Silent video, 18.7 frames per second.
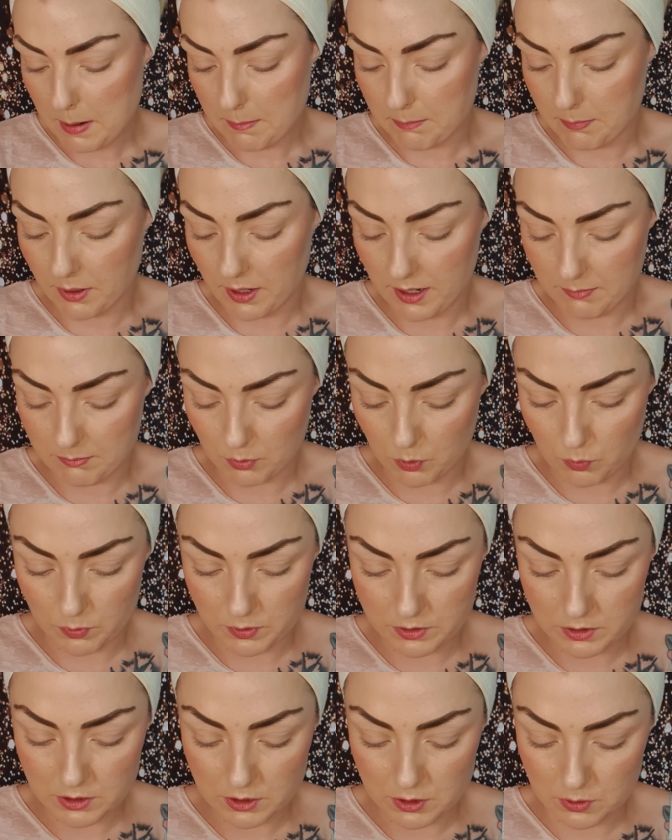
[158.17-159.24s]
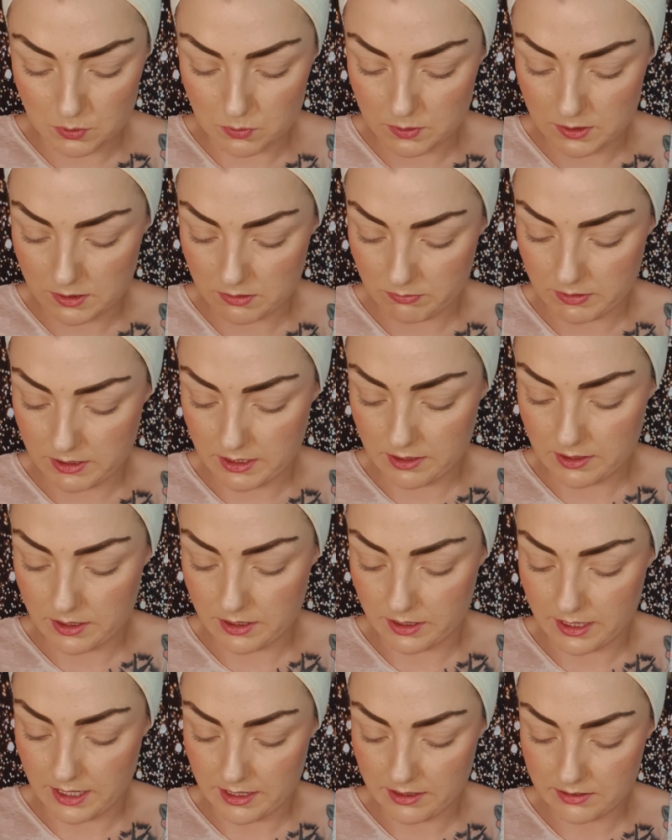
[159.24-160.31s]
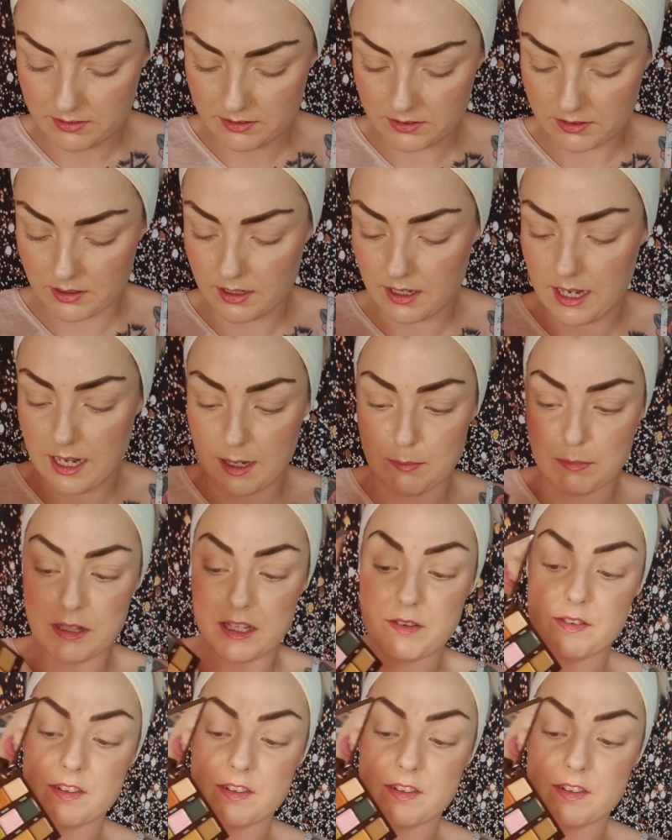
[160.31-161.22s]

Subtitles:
but I'm going to go in with this, I believe